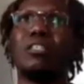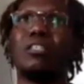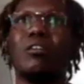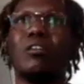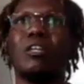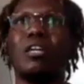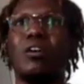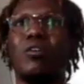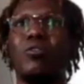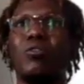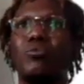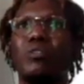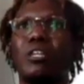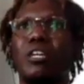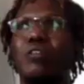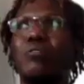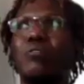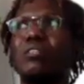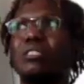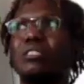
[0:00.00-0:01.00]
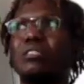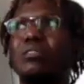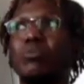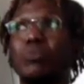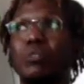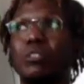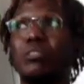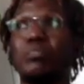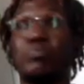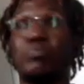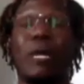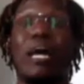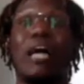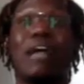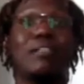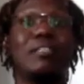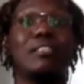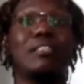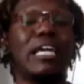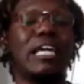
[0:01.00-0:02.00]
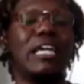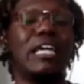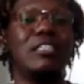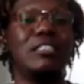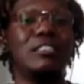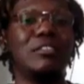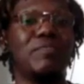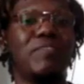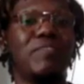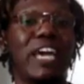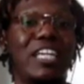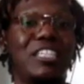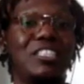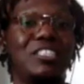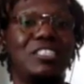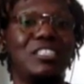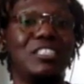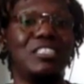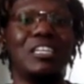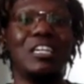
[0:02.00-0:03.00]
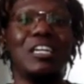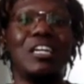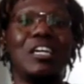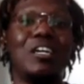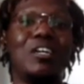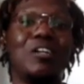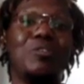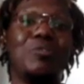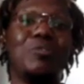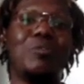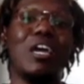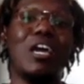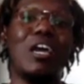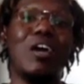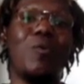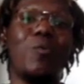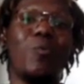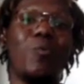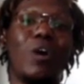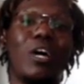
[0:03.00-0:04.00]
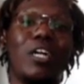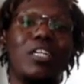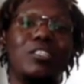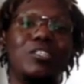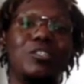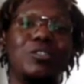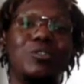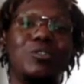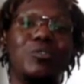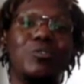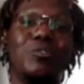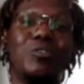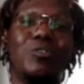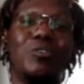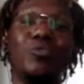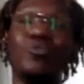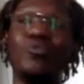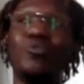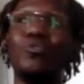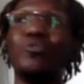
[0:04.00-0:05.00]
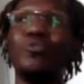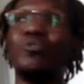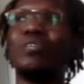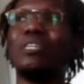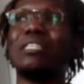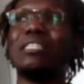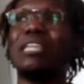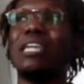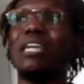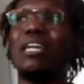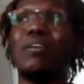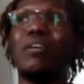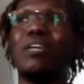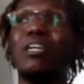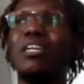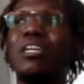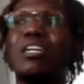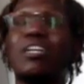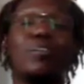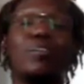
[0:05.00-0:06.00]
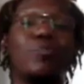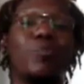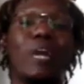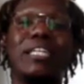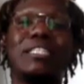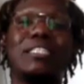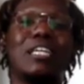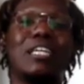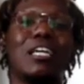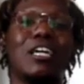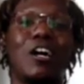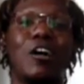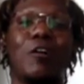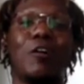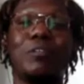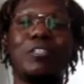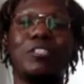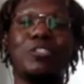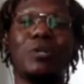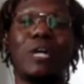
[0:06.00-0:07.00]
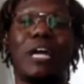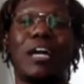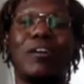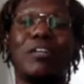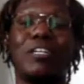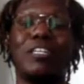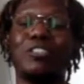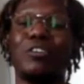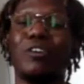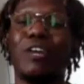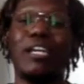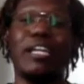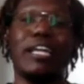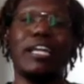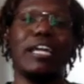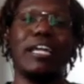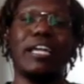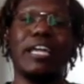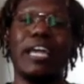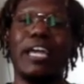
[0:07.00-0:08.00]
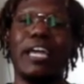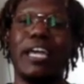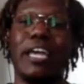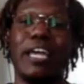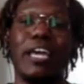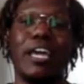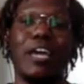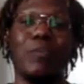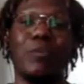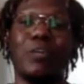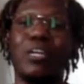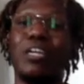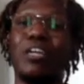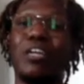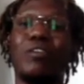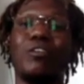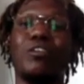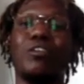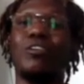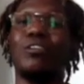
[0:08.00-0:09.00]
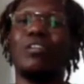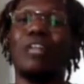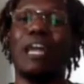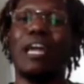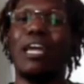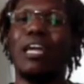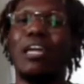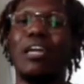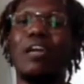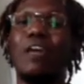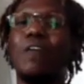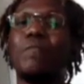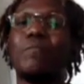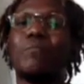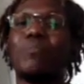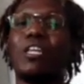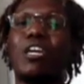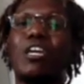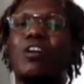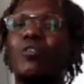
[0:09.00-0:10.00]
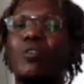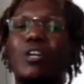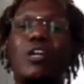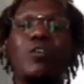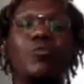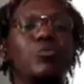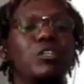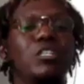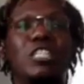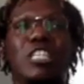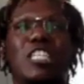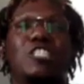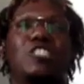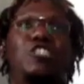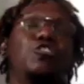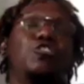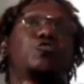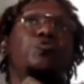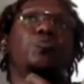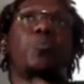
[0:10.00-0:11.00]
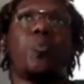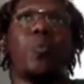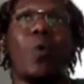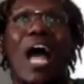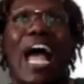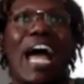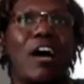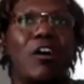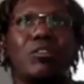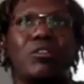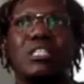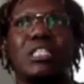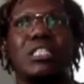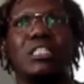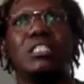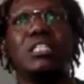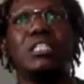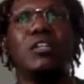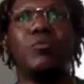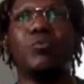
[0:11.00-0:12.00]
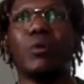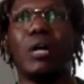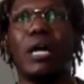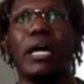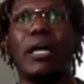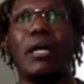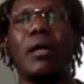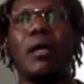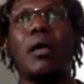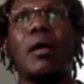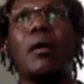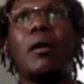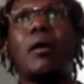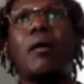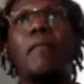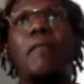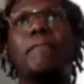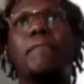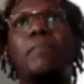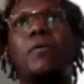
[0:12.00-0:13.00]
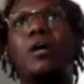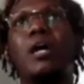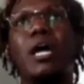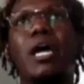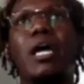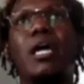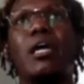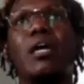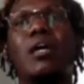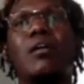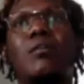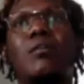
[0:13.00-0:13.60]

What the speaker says: on there who literally was proud to say he's a fascist. You had one dude who you could tell he couldn't wait to get home and try on his granddaddy KKK regalia. Like it's just wild to see, right? But